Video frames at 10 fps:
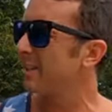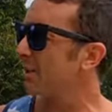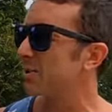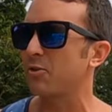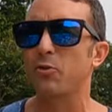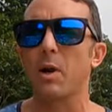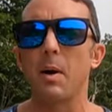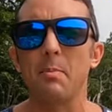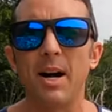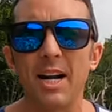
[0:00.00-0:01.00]
There is a
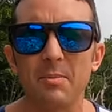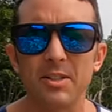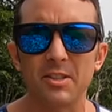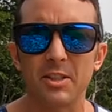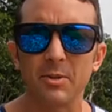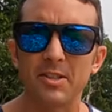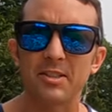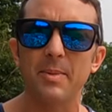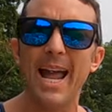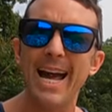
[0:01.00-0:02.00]
freeway behind me, so there
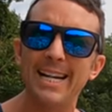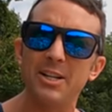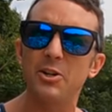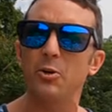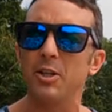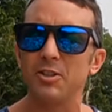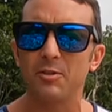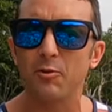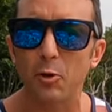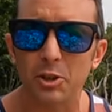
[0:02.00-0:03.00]
is some added noise,
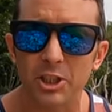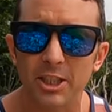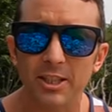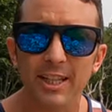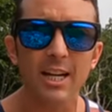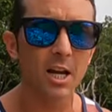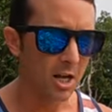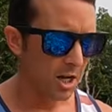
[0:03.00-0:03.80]
unfortunately.